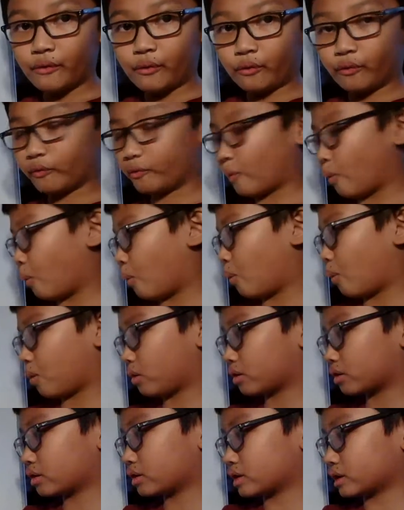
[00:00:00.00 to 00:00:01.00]

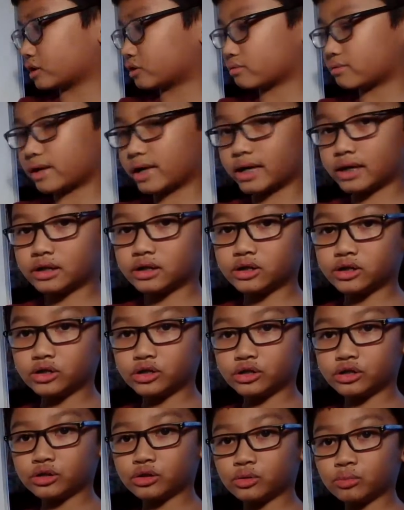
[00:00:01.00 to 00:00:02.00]
for grade
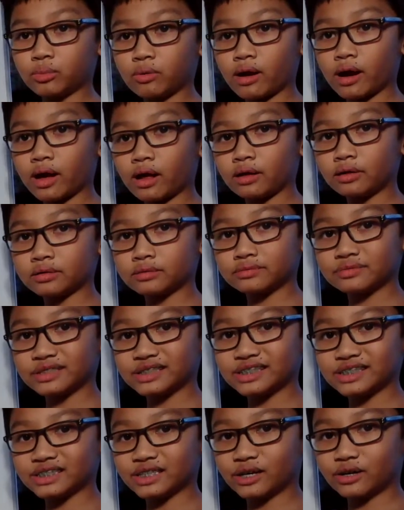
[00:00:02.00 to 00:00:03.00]
2 Braille.
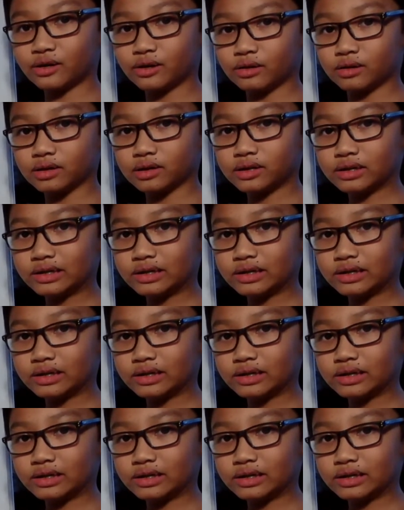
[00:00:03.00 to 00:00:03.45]
So,